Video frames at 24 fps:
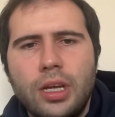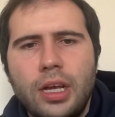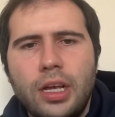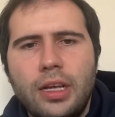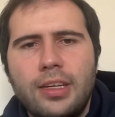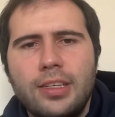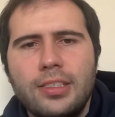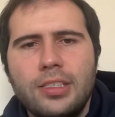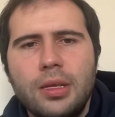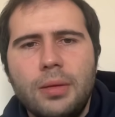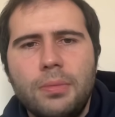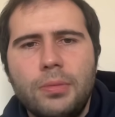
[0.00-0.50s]
I
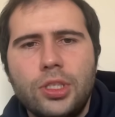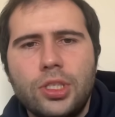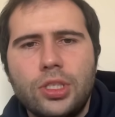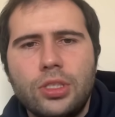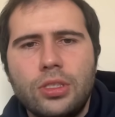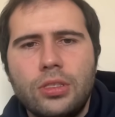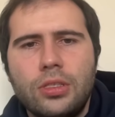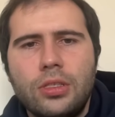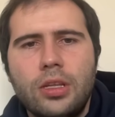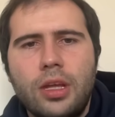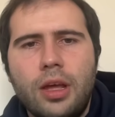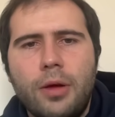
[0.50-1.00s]
guess
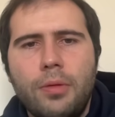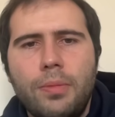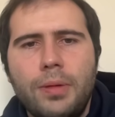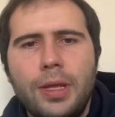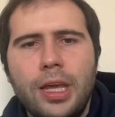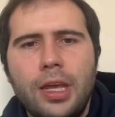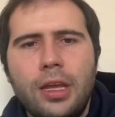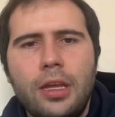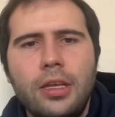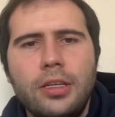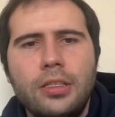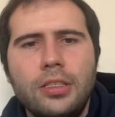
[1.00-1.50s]
I would be
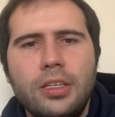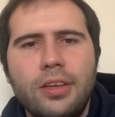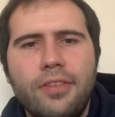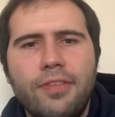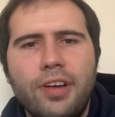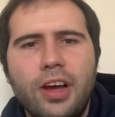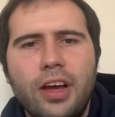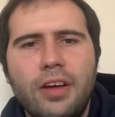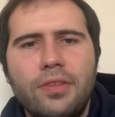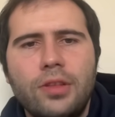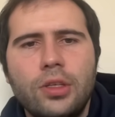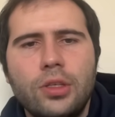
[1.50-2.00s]
hanging
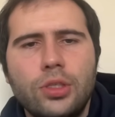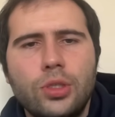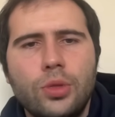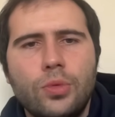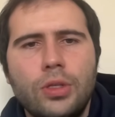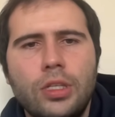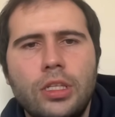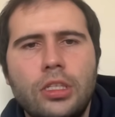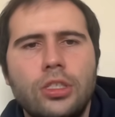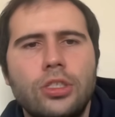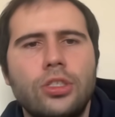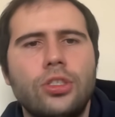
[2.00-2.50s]
d5, though, so
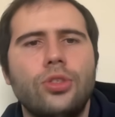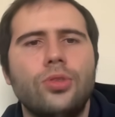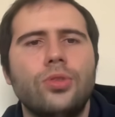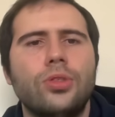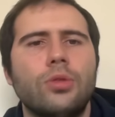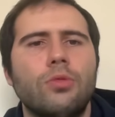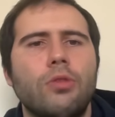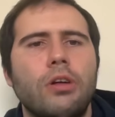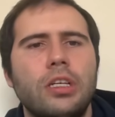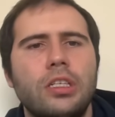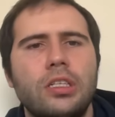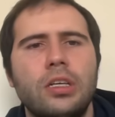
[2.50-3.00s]
we need to choose
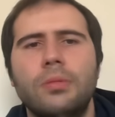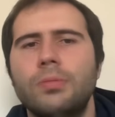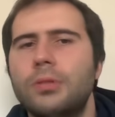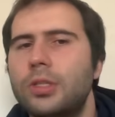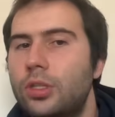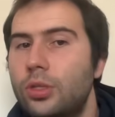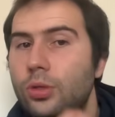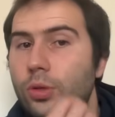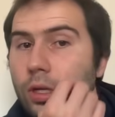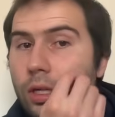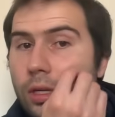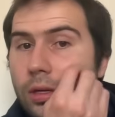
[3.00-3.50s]
the right time to
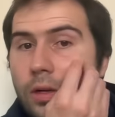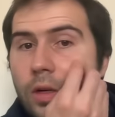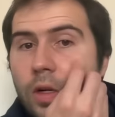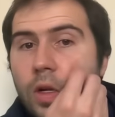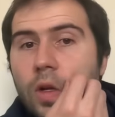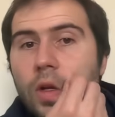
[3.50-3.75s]
do it.